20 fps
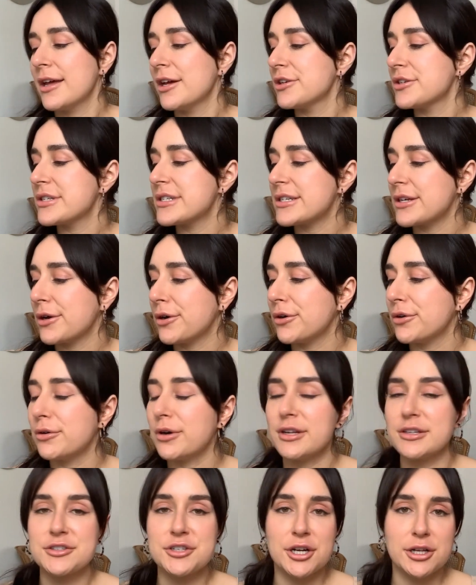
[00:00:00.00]
so
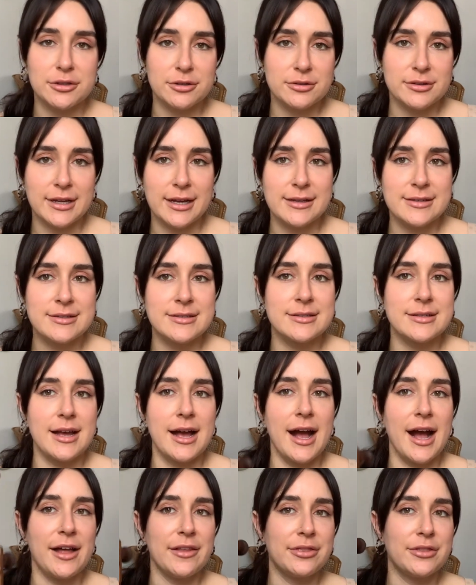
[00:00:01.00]
a dollar less
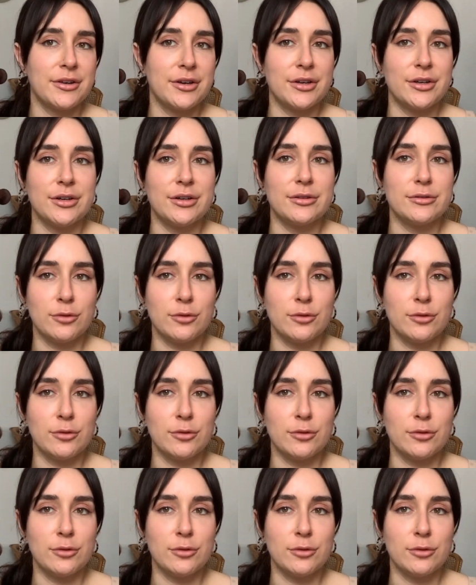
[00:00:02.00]
at the